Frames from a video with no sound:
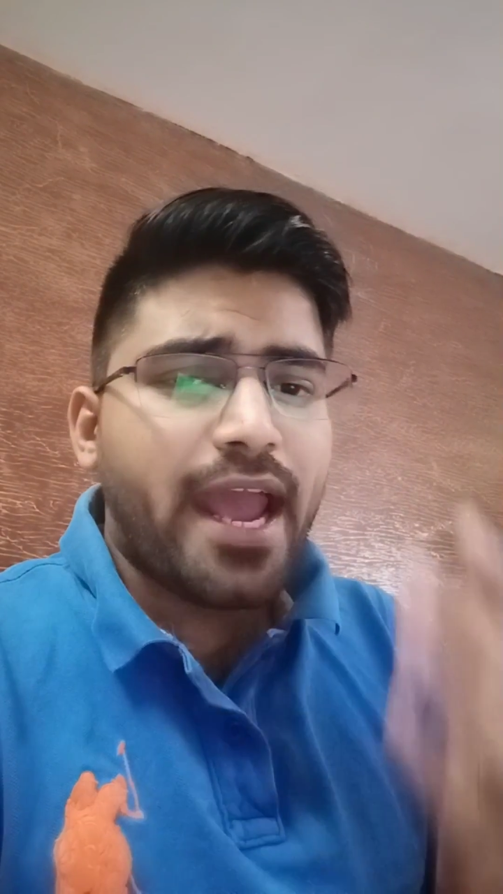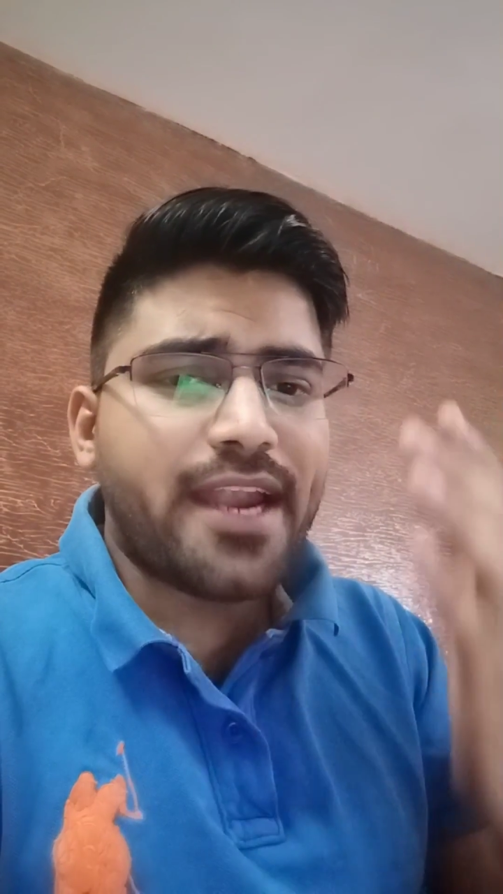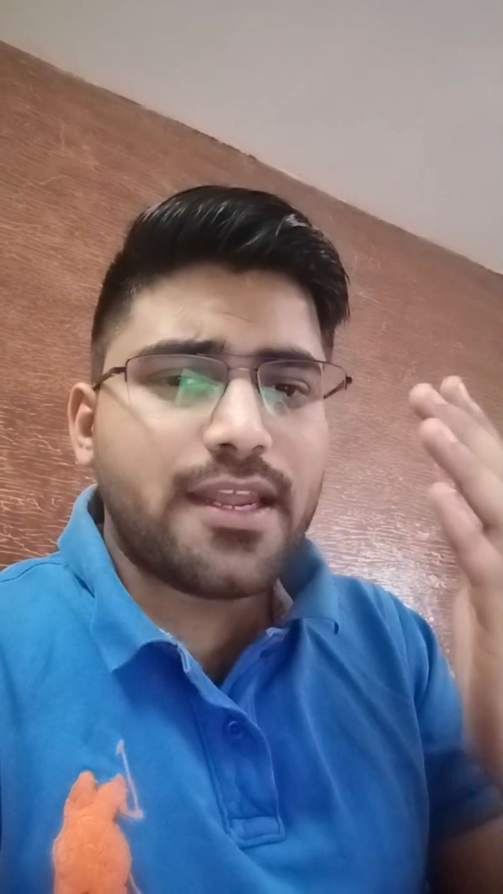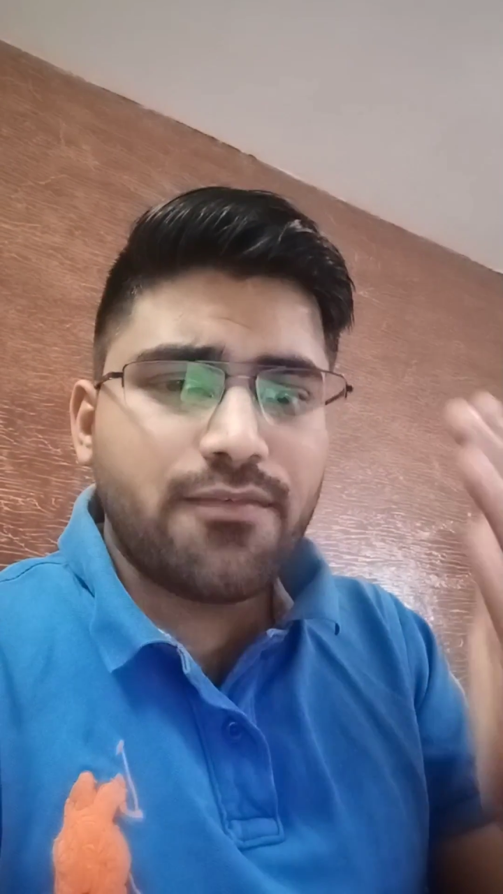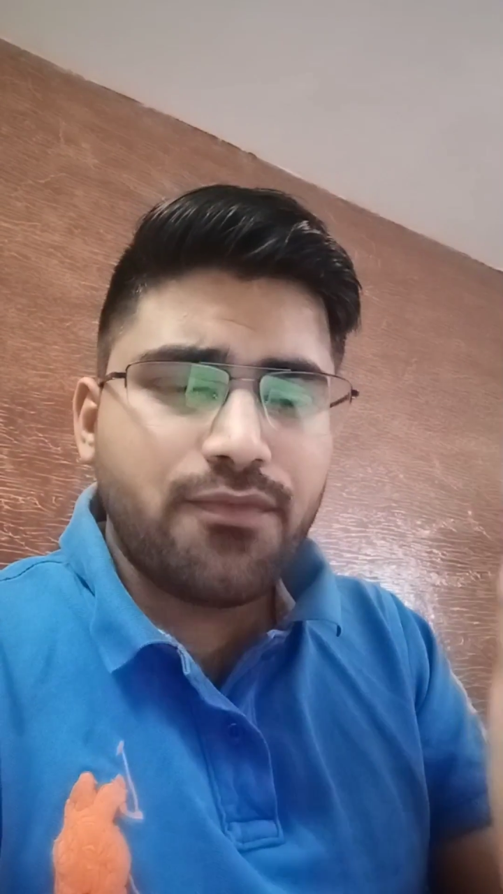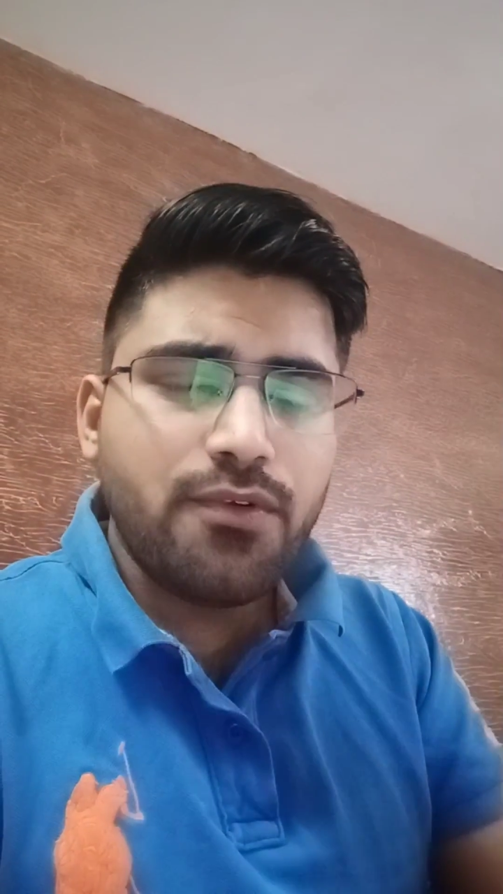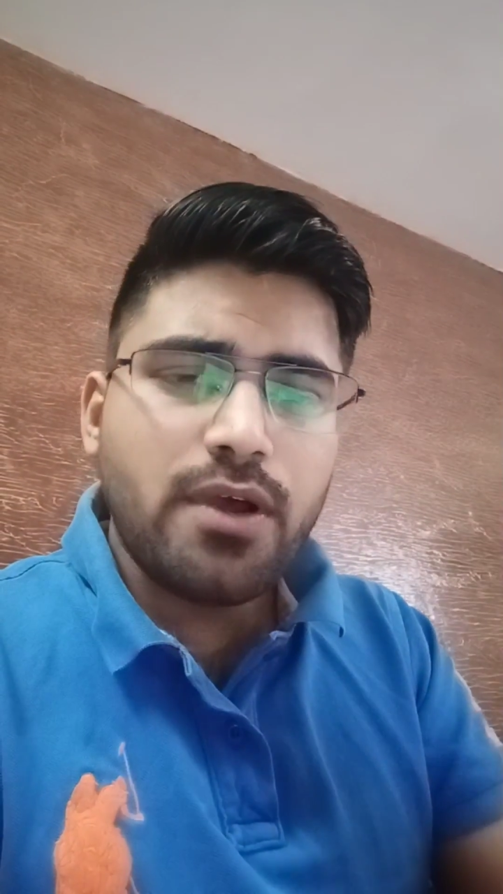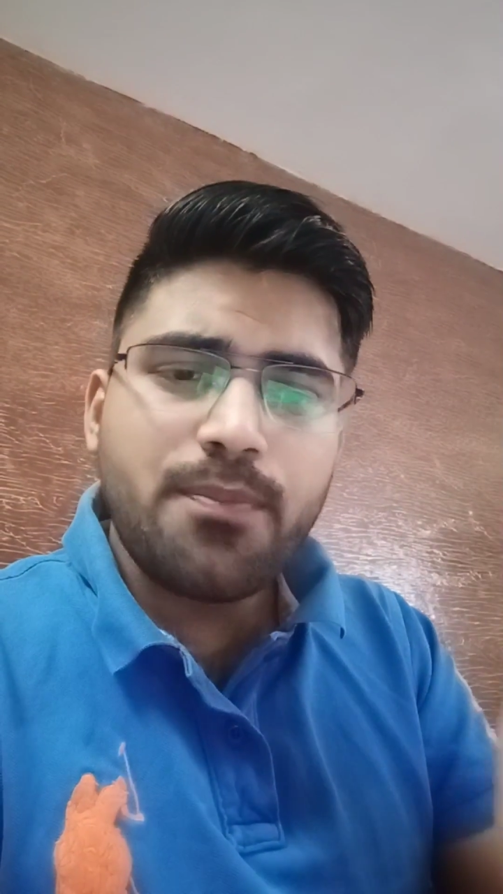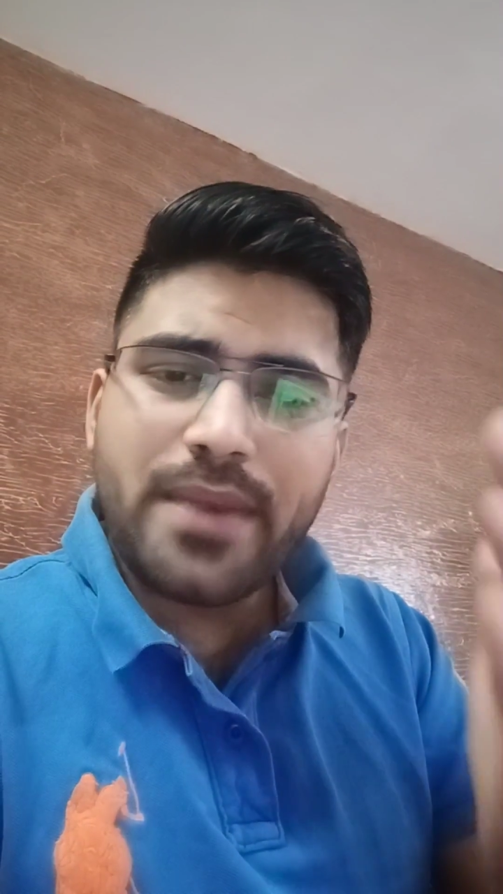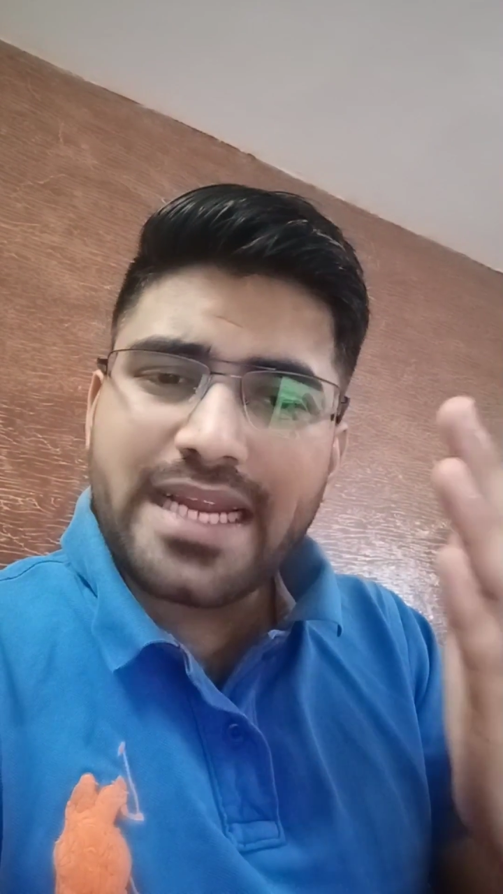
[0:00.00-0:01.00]
And if you
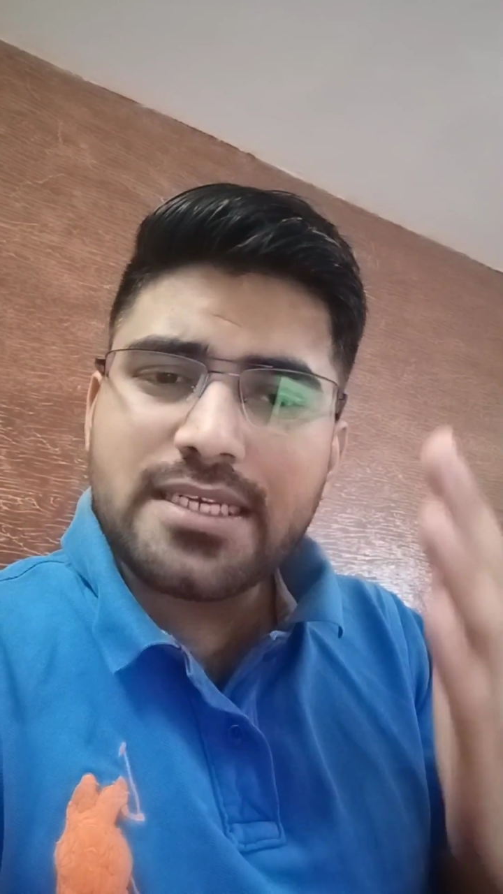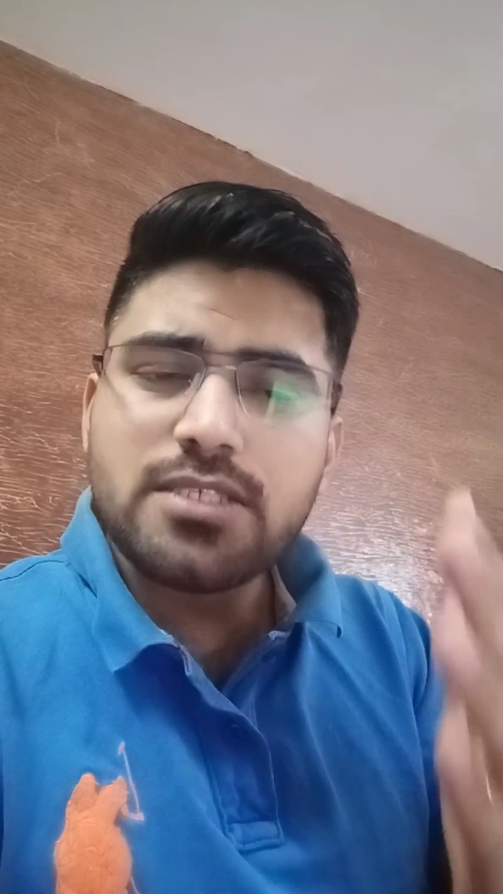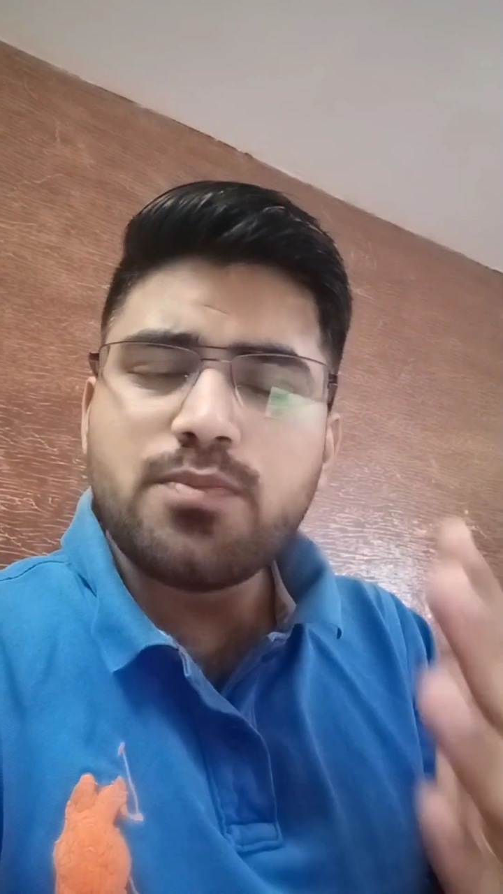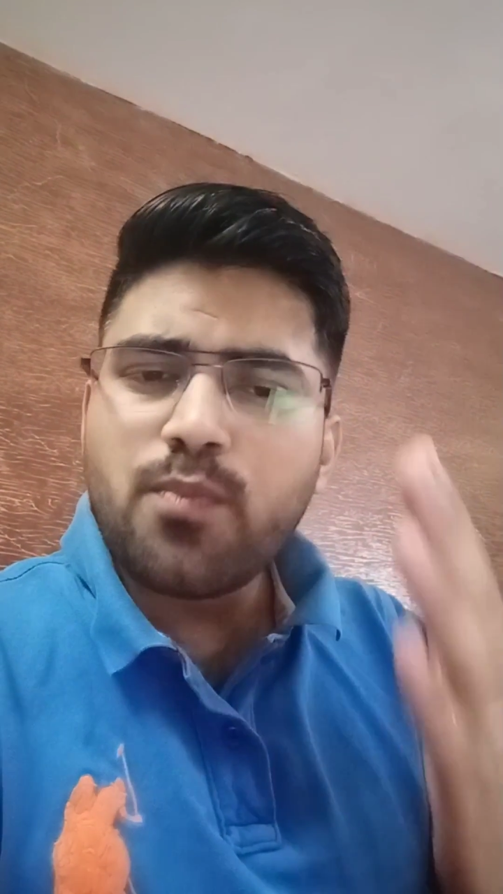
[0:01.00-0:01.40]
are practice